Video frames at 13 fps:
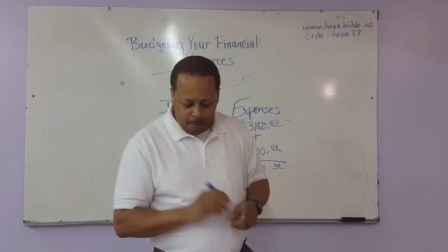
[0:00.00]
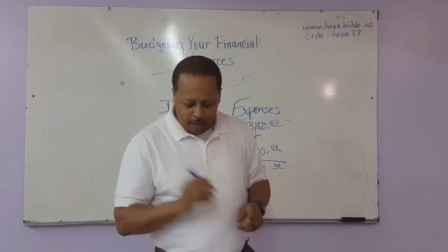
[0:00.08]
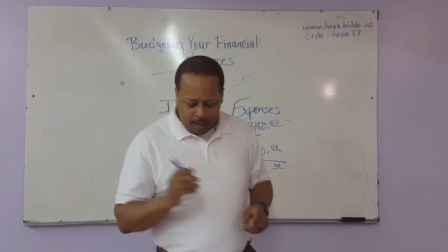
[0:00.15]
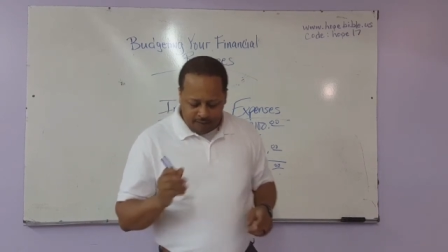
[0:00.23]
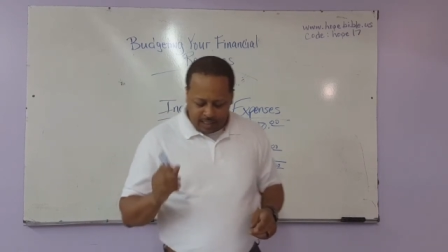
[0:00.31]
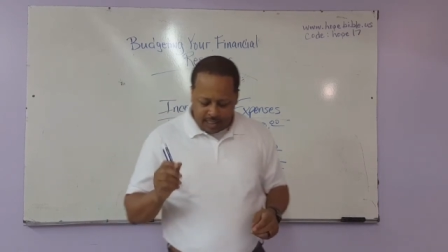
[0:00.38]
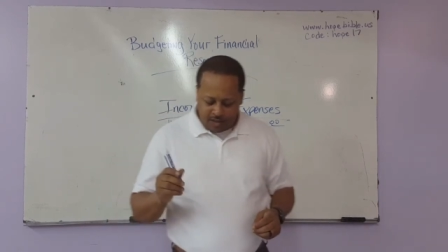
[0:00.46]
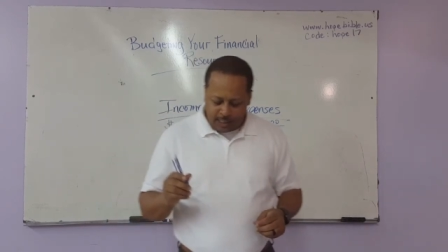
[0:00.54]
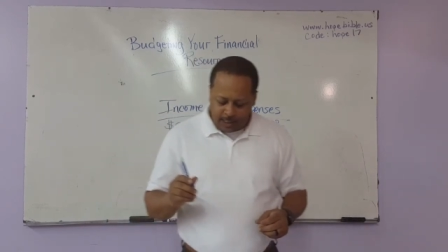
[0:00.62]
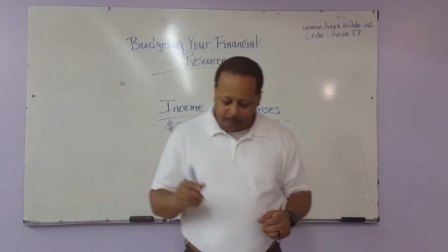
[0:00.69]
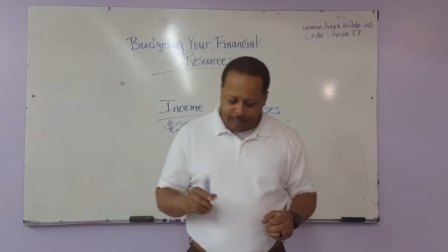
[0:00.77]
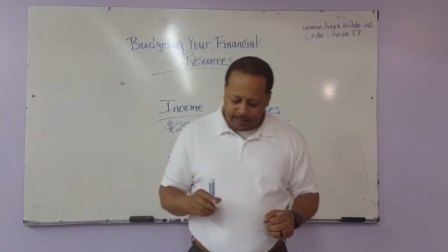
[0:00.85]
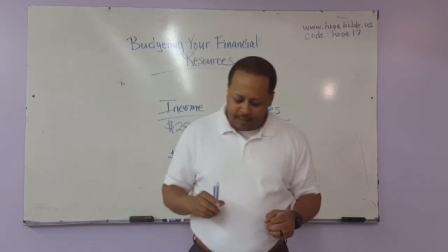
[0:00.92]
You have to get your
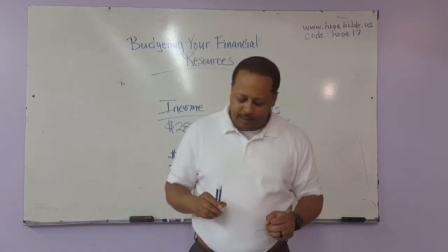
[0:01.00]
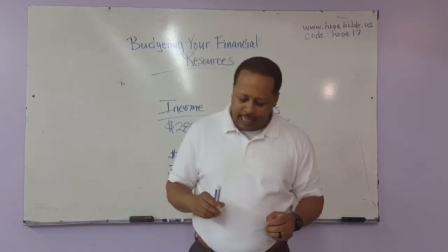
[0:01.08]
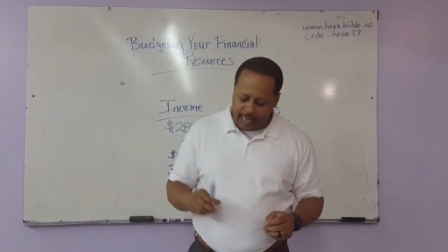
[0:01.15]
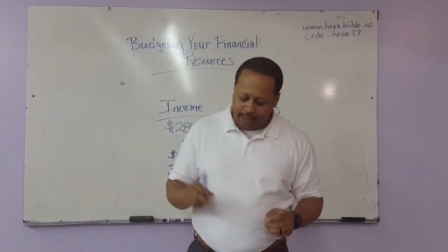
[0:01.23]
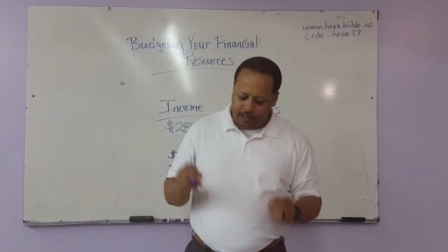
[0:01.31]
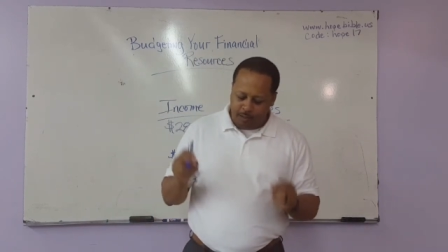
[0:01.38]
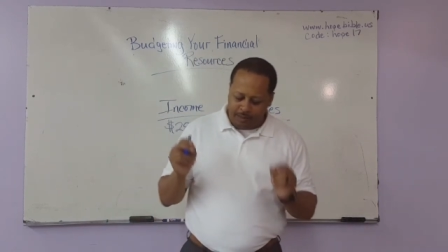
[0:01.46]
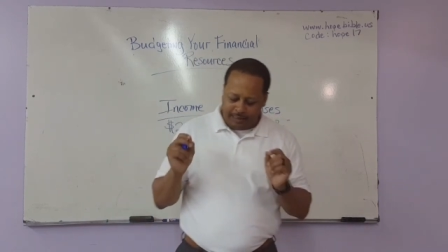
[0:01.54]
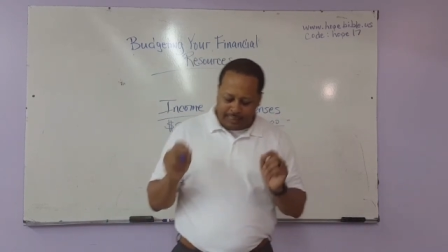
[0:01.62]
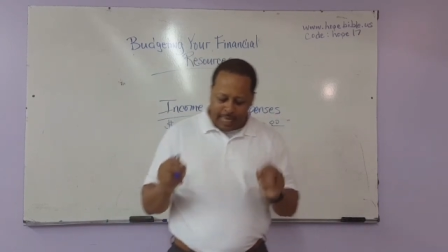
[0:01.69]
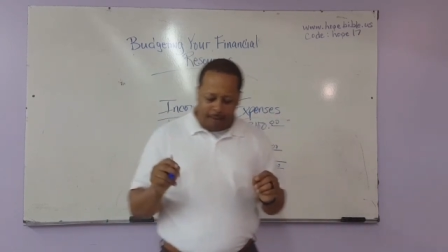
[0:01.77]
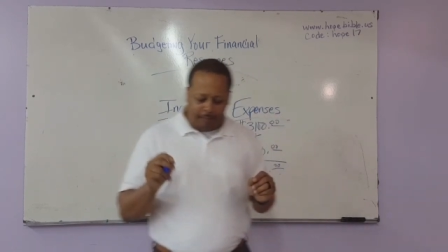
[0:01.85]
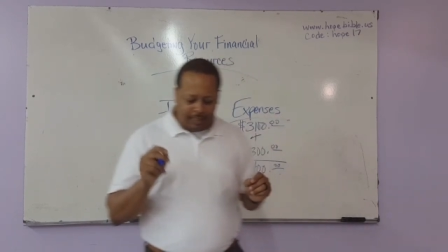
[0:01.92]
expenses down. So
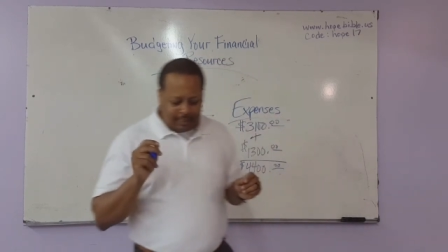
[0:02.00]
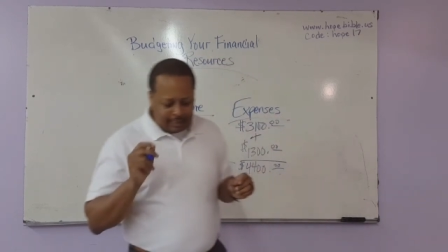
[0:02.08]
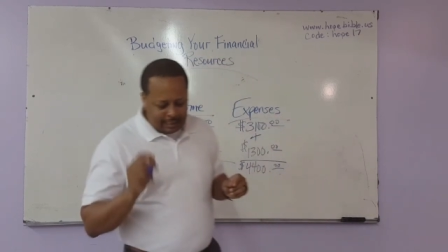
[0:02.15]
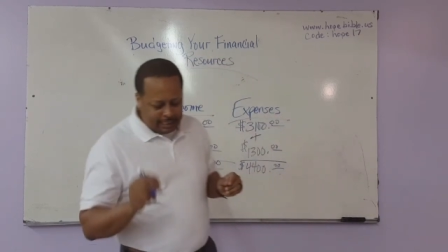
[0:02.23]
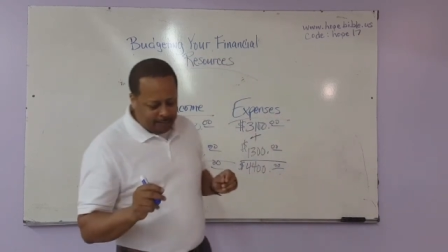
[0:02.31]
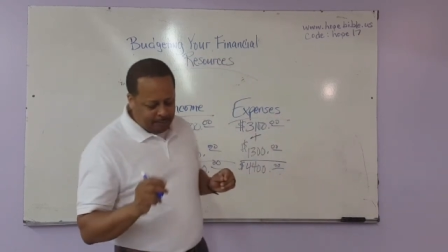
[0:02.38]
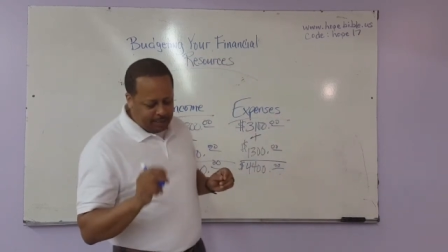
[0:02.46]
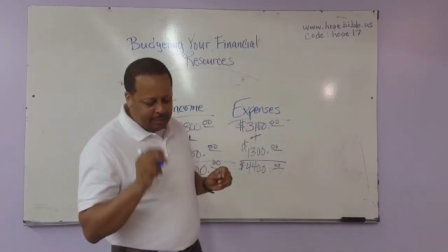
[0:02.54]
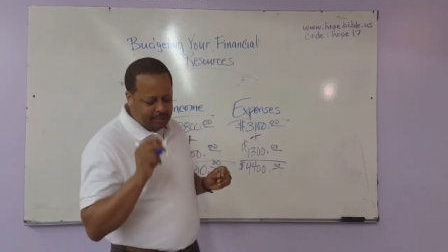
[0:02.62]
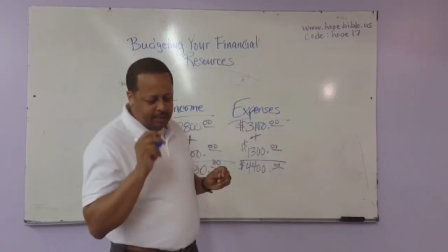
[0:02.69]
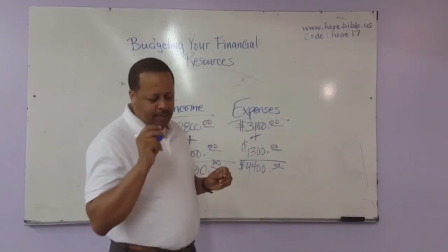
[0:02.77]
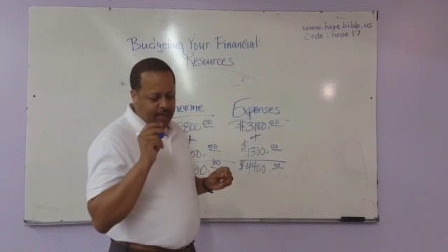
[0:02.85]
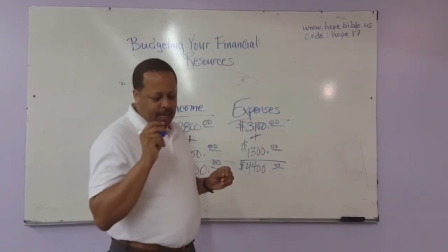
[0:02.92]
establish limits
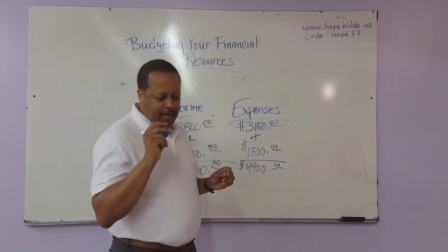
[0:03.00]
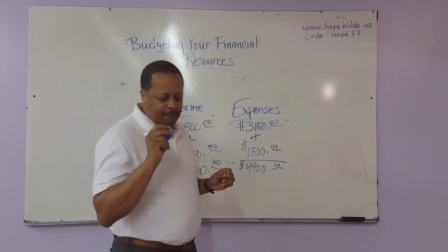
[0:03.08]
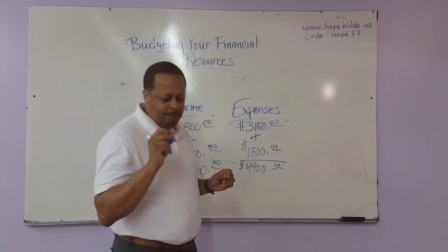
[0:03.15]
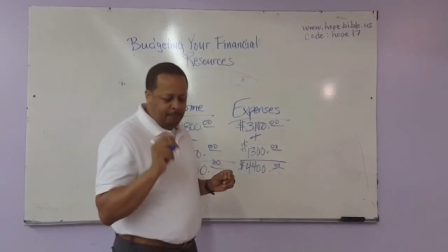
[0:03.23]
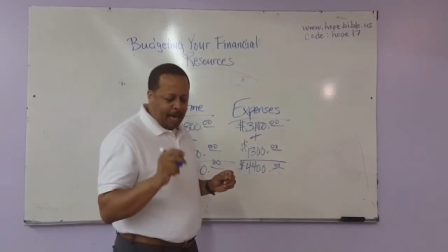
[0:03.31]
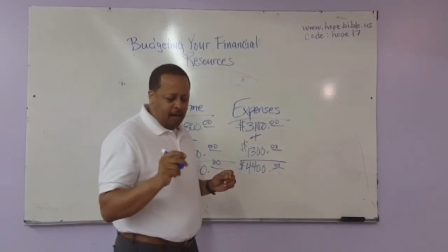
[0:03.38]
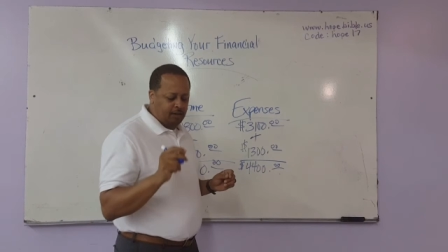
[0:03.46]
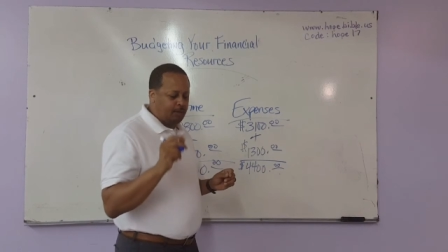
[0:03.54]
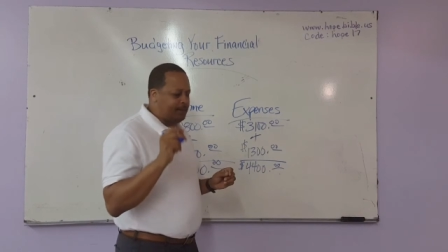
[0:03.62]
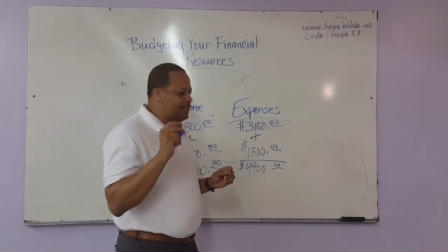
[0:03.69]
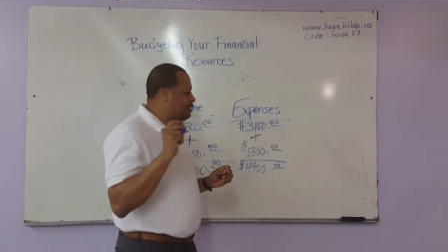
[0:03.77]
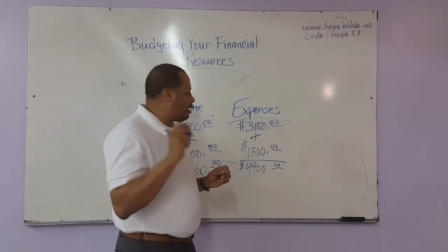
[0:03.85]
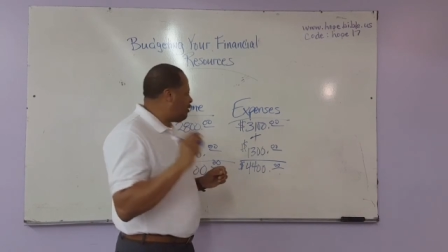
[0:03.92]
and
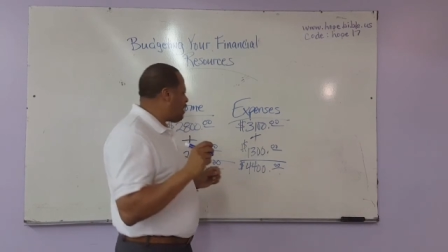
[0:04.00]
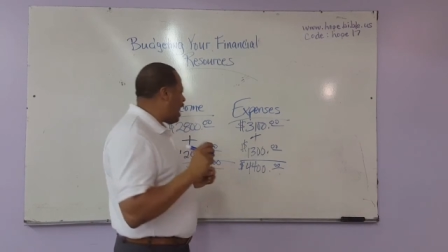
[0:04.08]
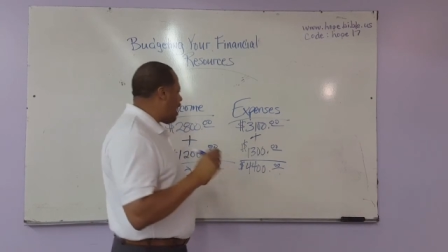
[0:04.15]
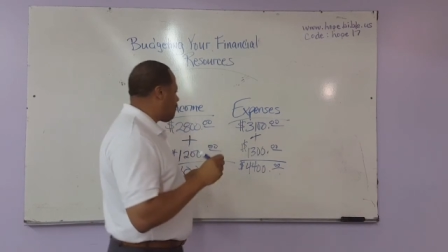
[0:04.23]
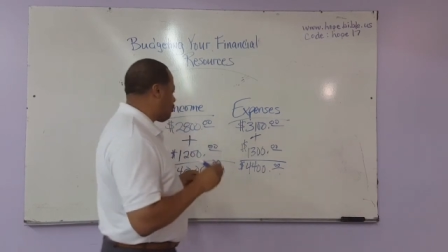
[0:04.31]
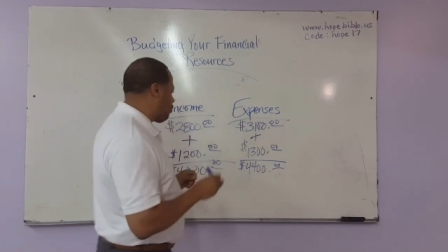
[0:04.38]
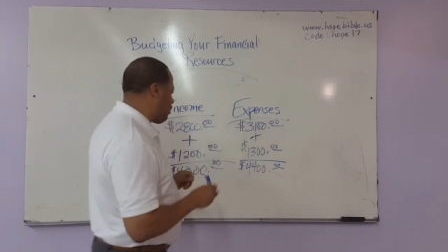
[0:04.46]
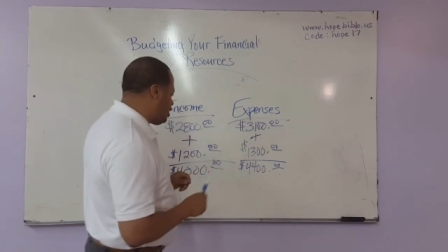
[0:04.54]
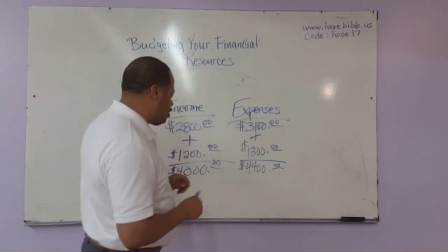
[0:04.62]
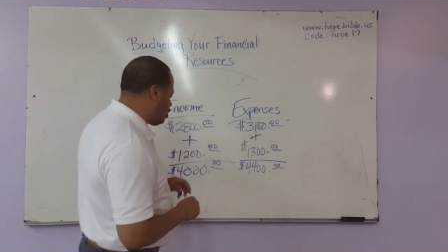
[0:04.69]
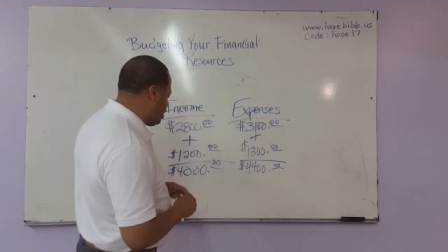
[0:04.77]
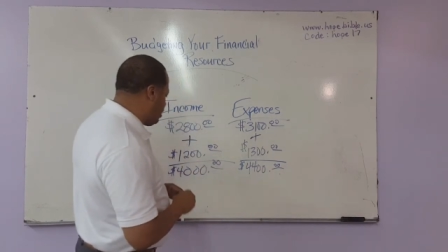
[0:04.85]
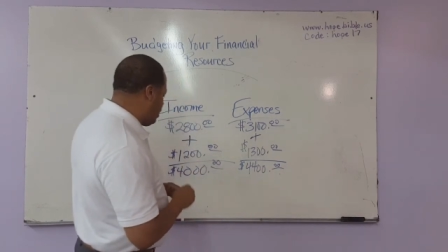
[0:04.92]
boundaries of
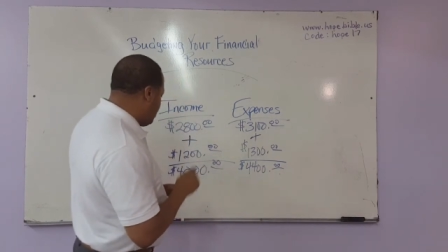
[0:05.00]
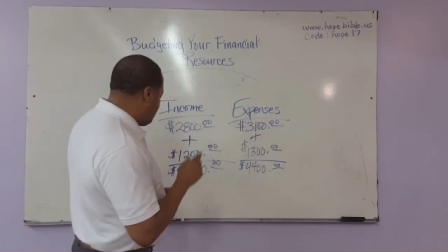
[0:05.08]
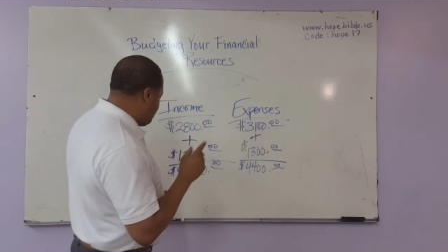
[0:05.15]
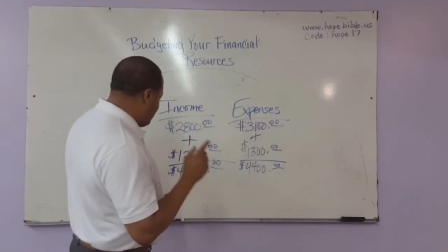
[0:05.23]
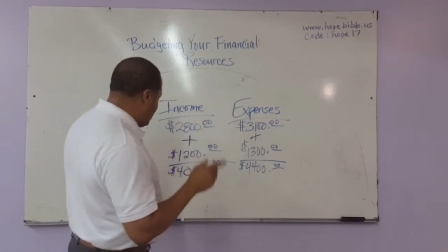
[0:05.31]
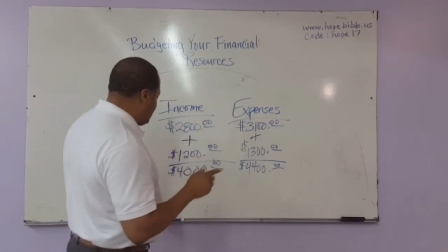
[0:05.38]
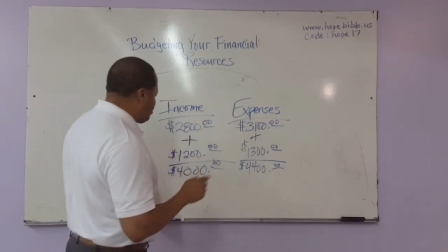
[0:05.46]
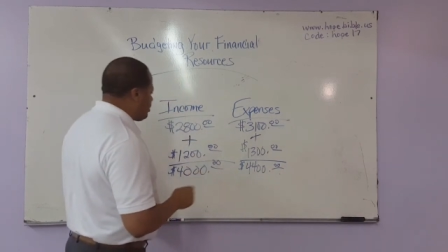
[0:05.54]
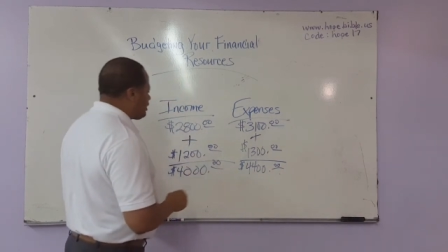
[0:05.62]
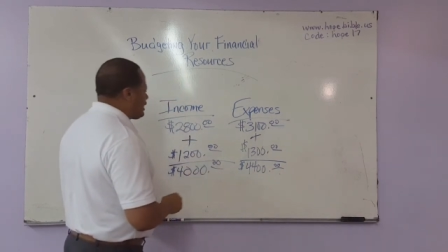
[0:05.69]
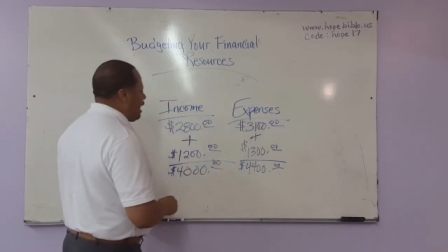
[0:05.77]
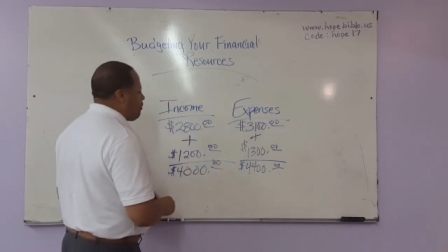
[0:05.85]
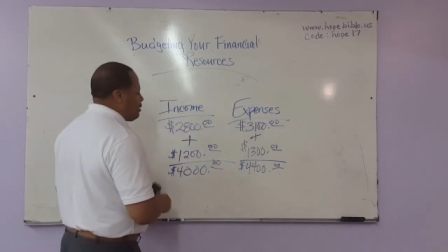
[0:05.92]
operation. Begin to
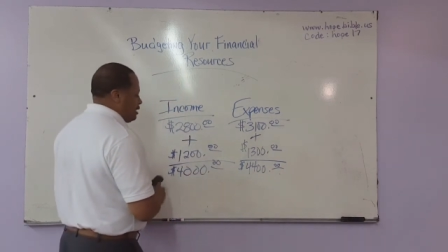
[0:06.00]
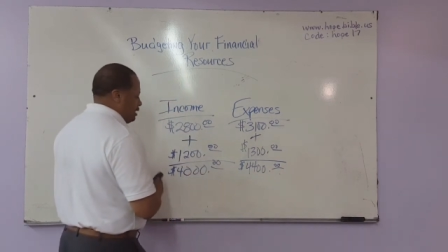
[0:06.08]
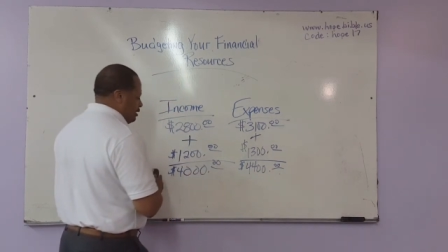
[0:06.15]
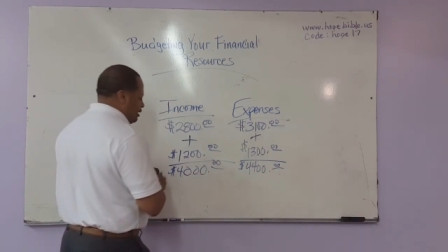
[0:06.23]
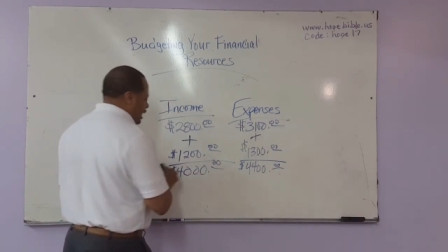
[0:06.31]
establish and